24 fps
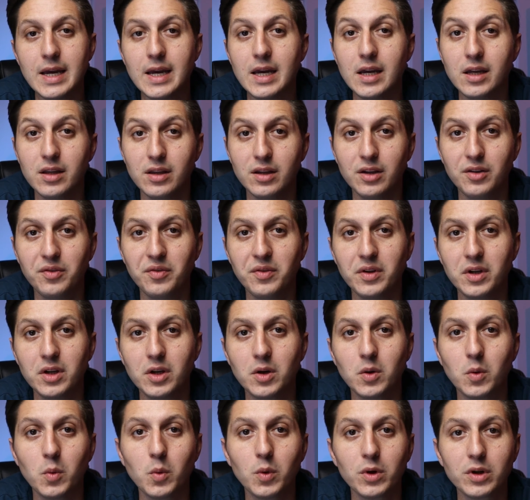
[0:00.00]
In this
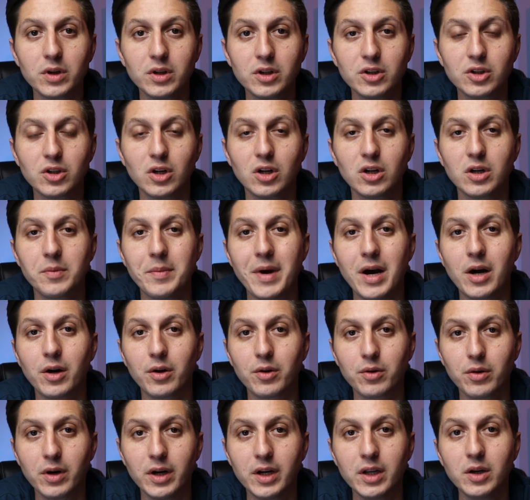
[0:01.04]
video, we're going to talk about
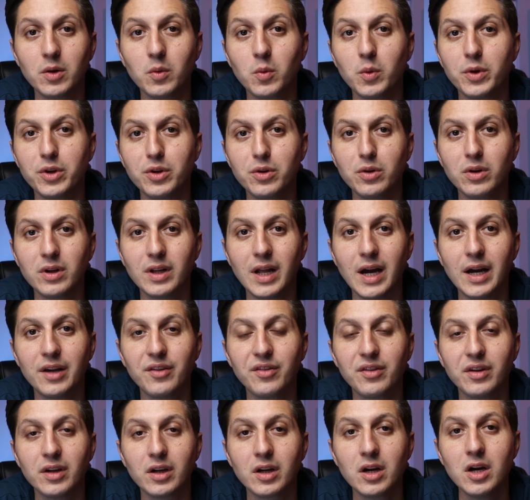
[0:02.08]
credit when
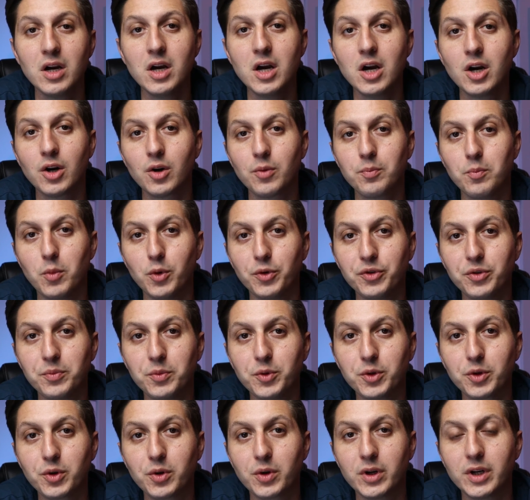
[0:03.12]
utilizing
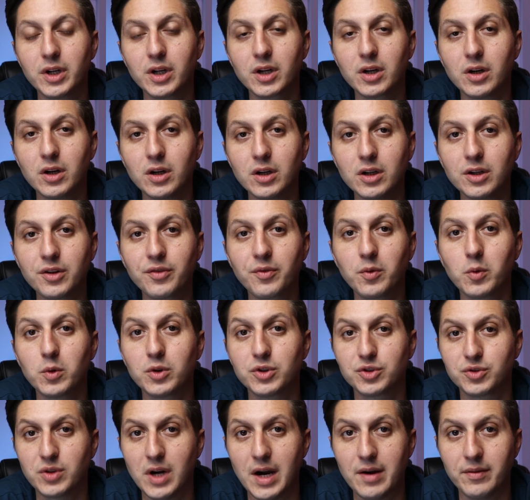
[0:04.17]
multiple credit cards for
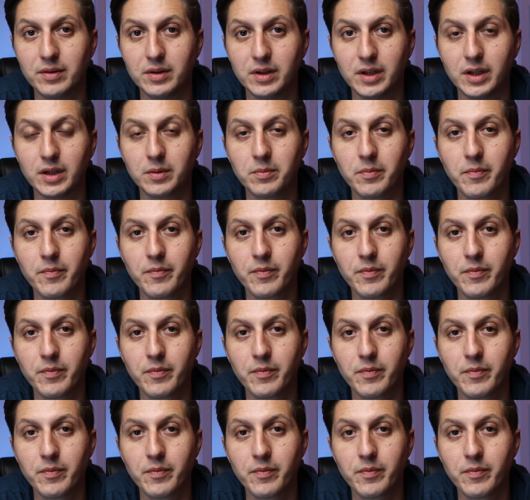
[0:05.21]
traveling.